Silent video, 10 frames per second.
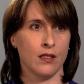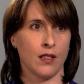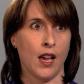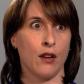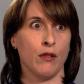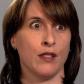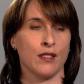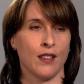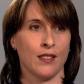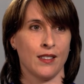How do we
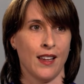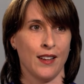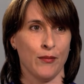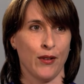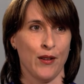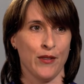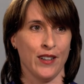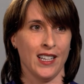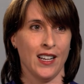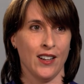discuss that in
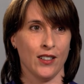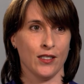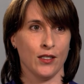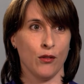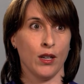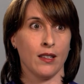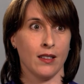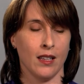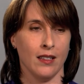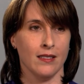primary care?
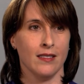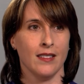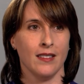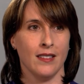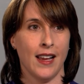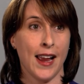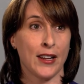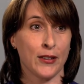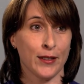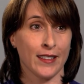Quickly,
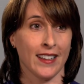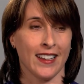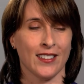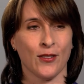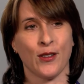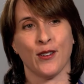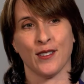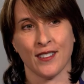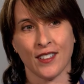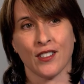accurately. So there are
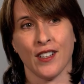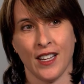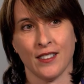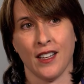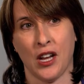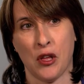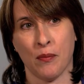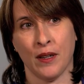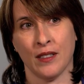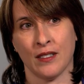decision aids that
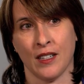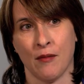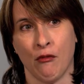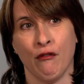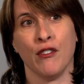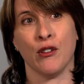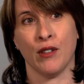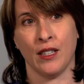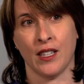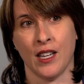help us, and I'm
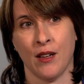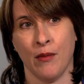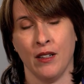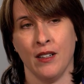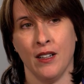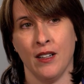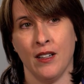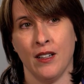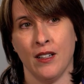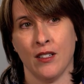reviewing them and
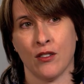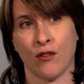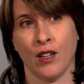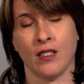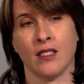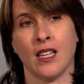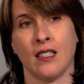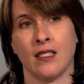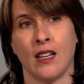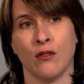trying to
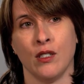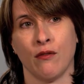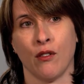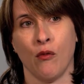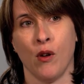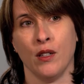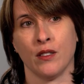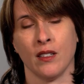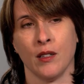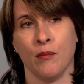test out different
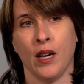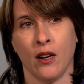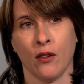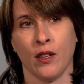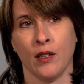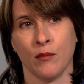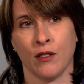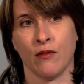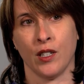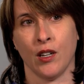ones and compare them
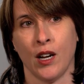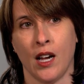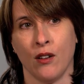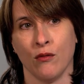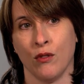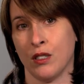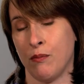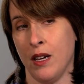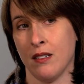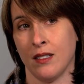to figure out what's
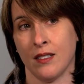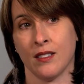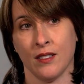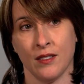best.